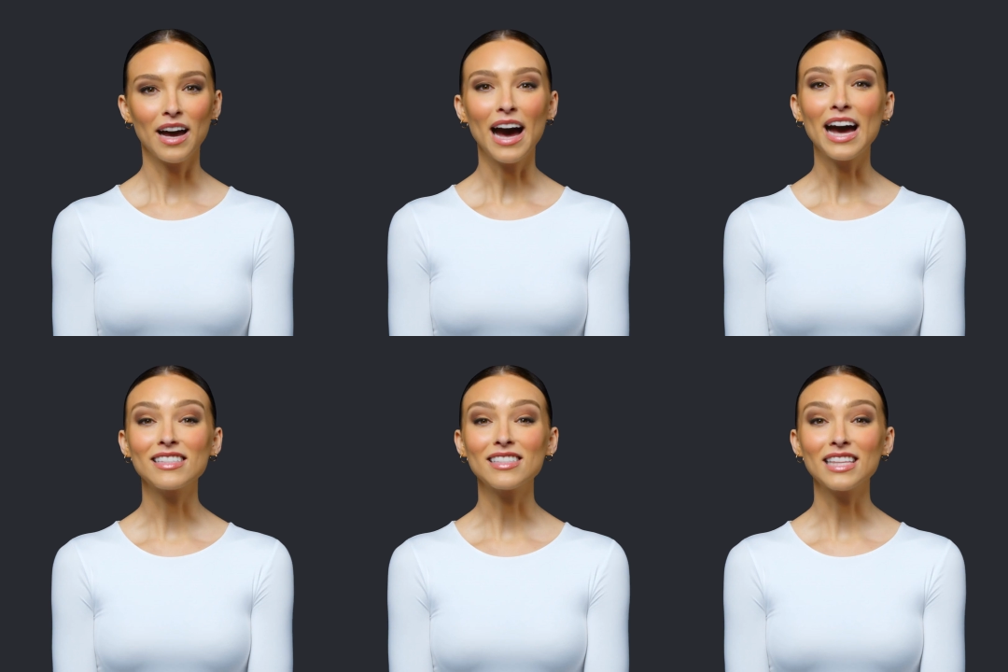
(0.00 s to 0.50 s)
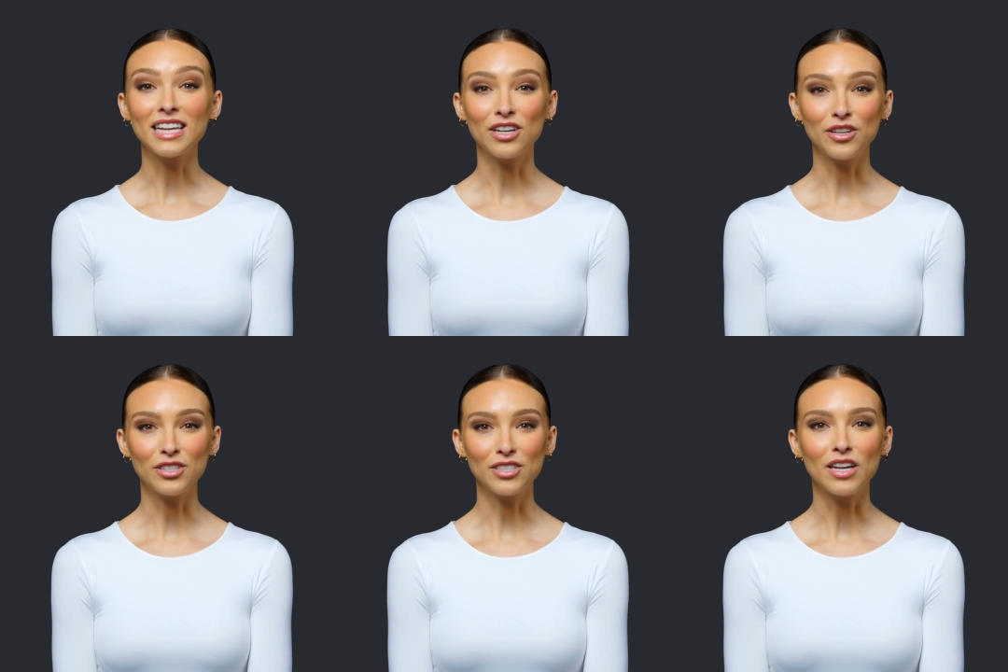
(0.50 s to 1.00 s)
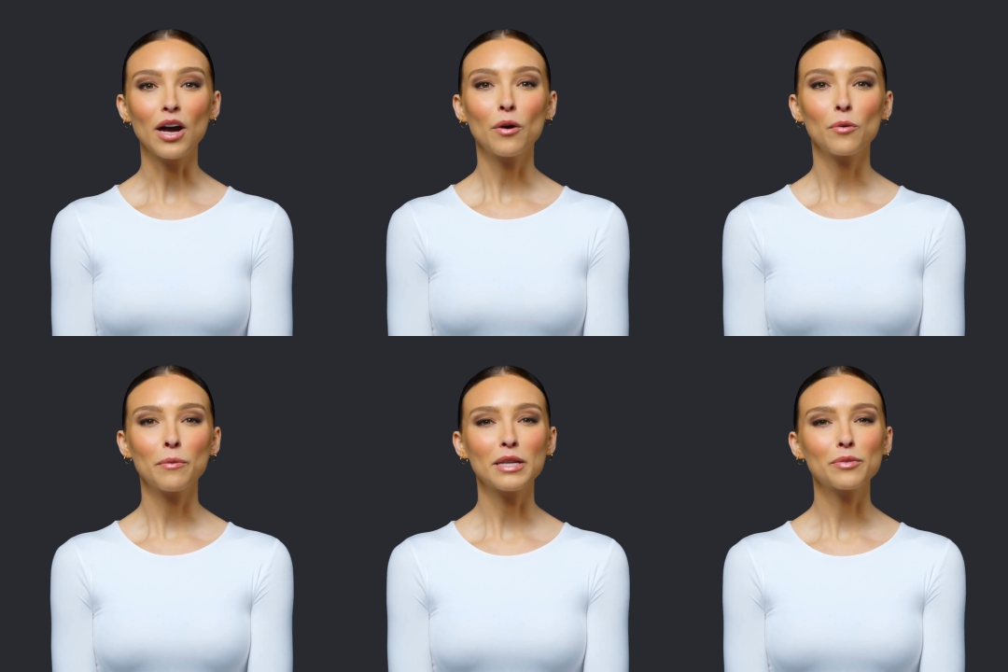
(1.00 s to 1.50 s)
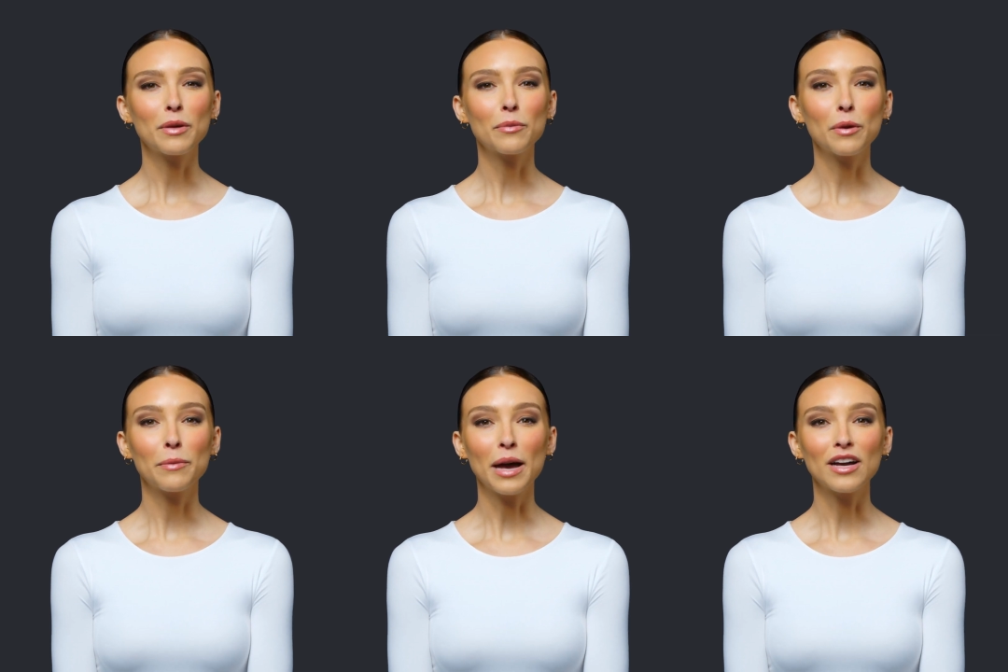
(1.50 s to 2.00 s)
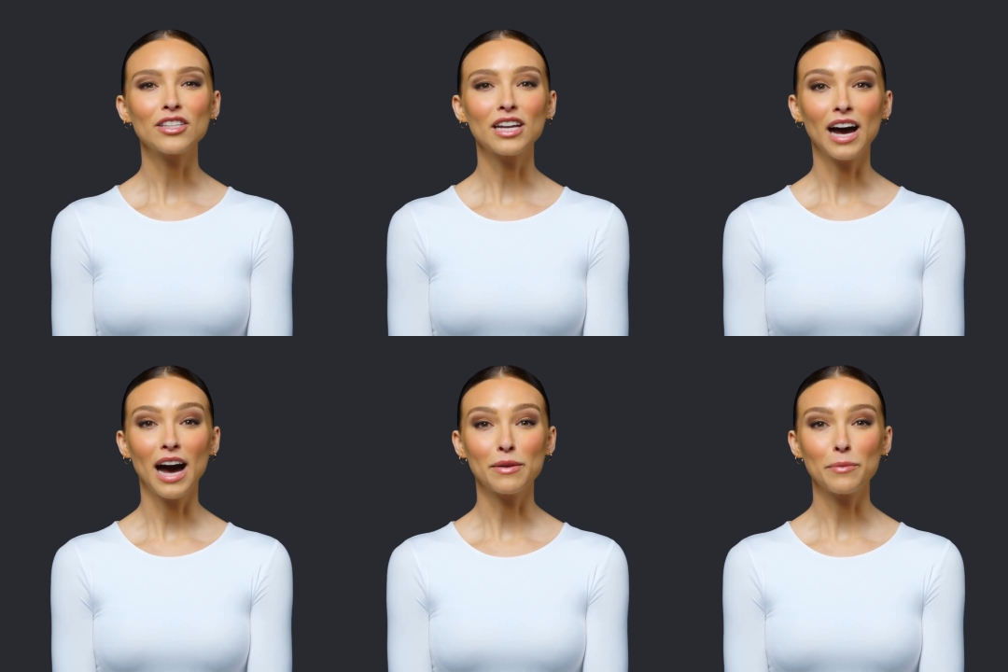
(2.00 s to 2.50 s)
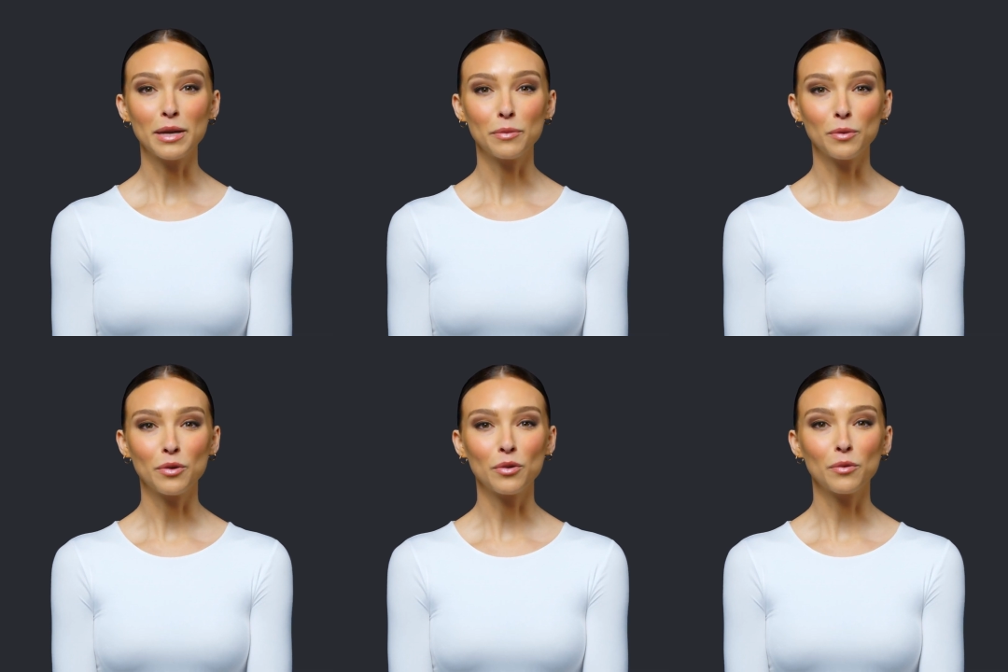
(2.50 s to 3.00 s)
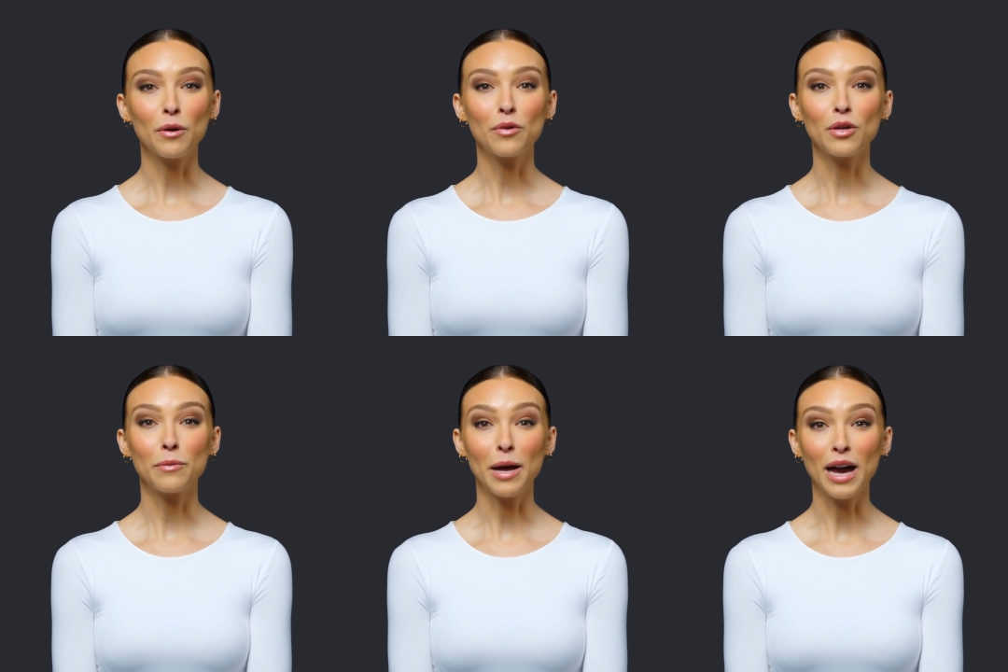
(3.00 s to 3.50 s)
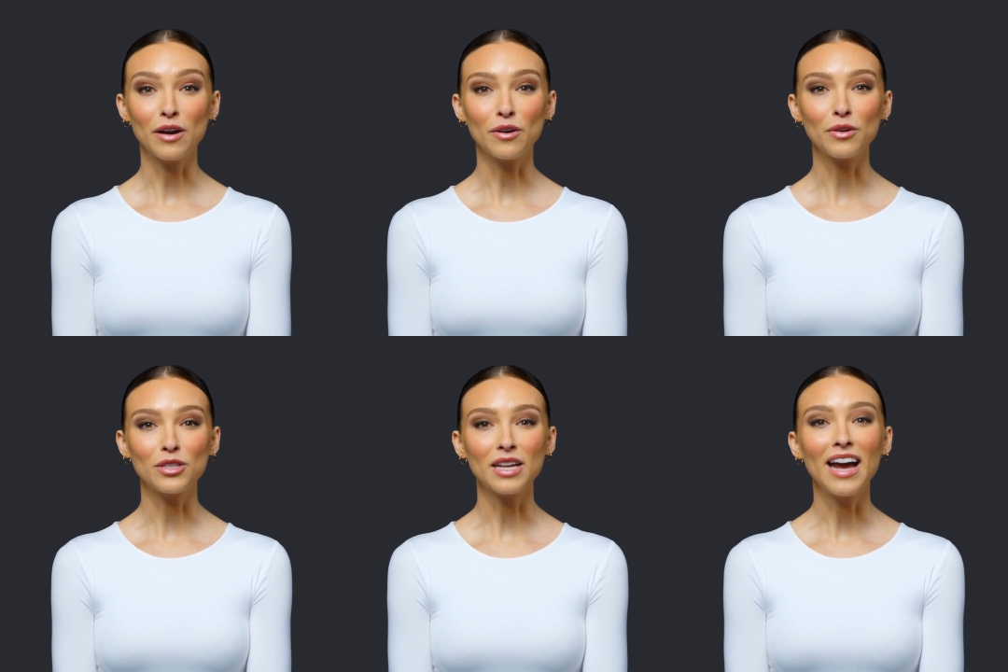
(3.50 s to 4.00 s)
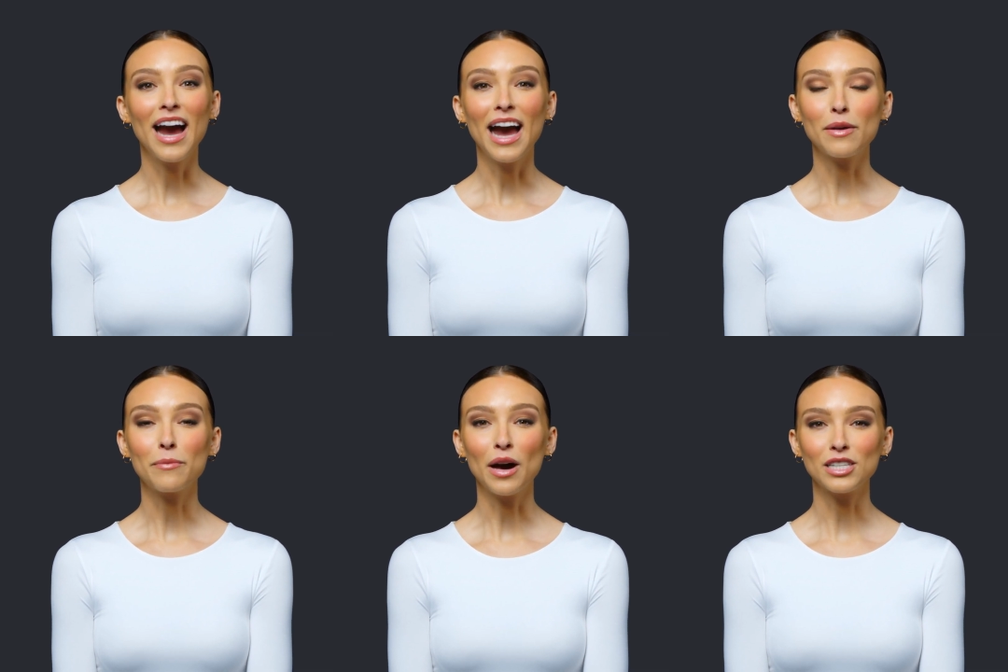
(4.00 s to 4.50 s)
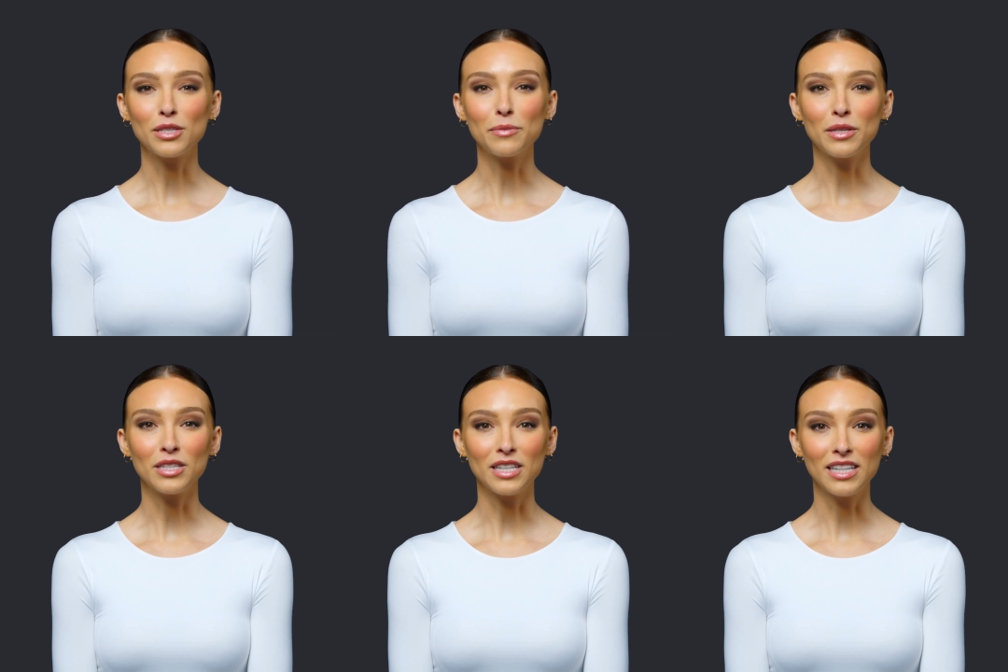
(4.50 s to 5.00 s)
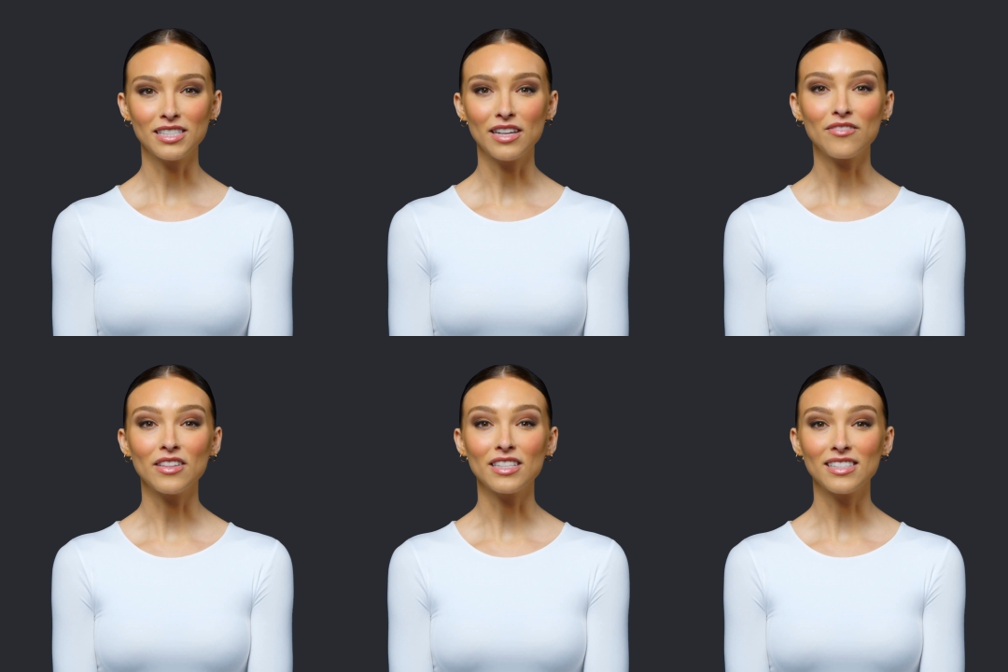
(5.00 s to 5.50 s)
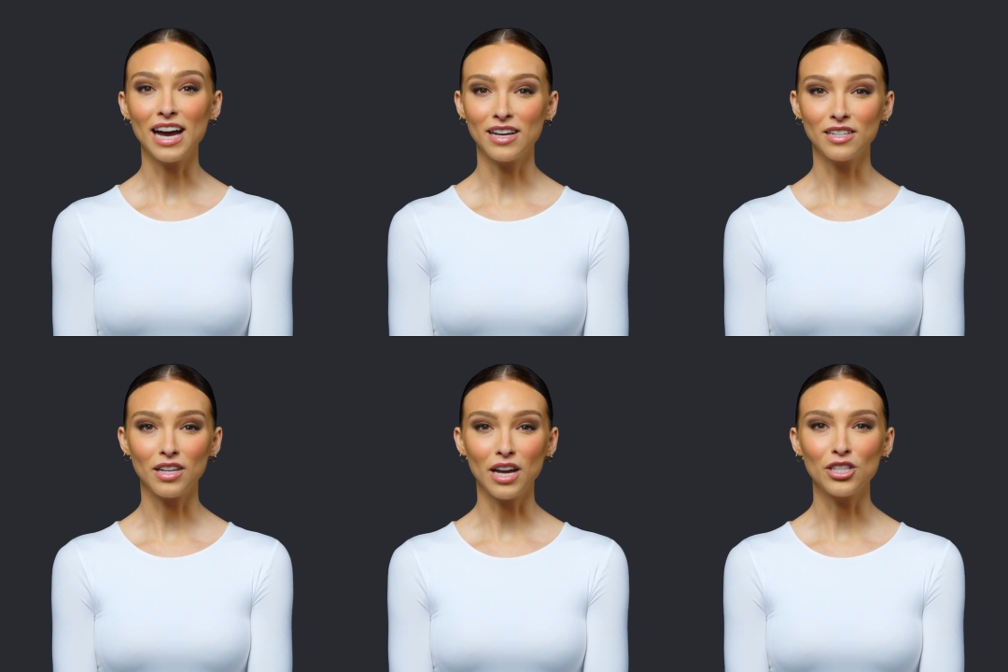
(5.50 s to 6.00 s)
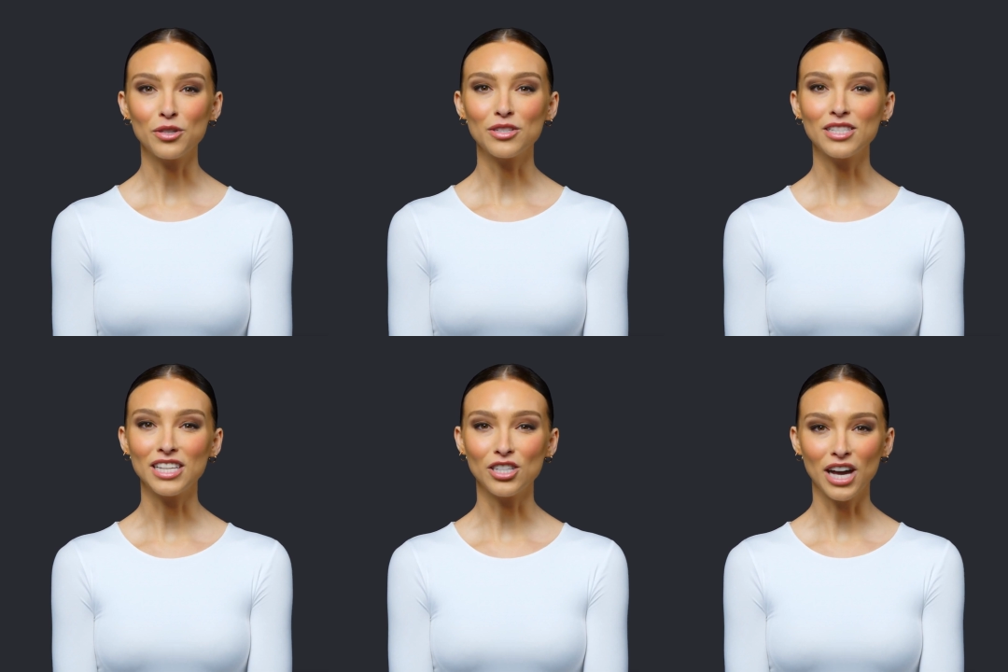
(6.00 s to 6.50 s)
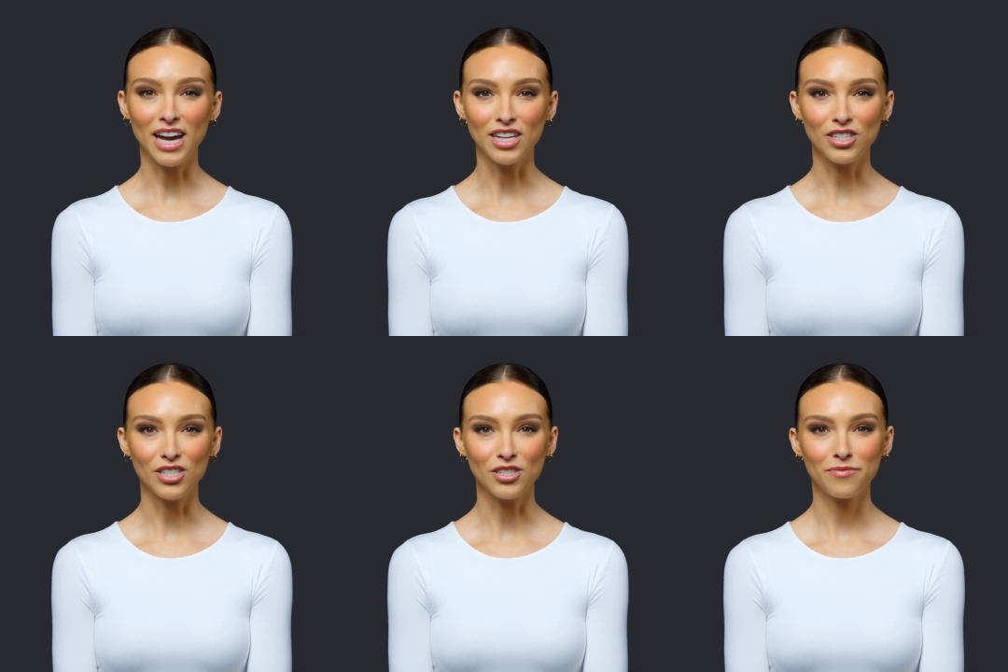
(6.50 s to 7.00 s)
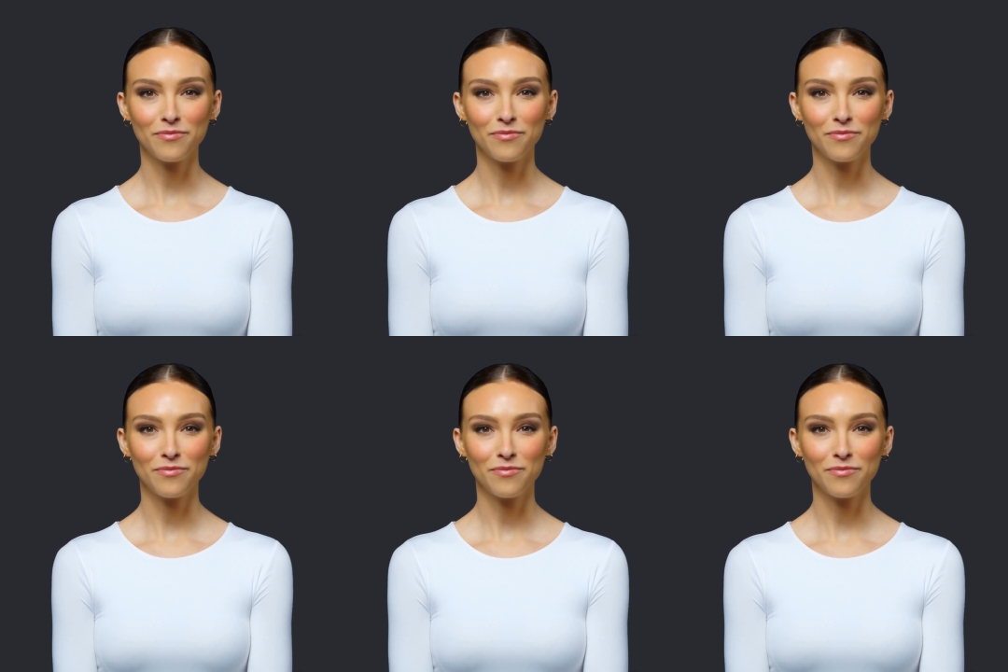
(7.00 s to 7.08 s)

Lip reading: As leaders, we must be prepared to guide people through both the perils and possibilities of this technological sea change.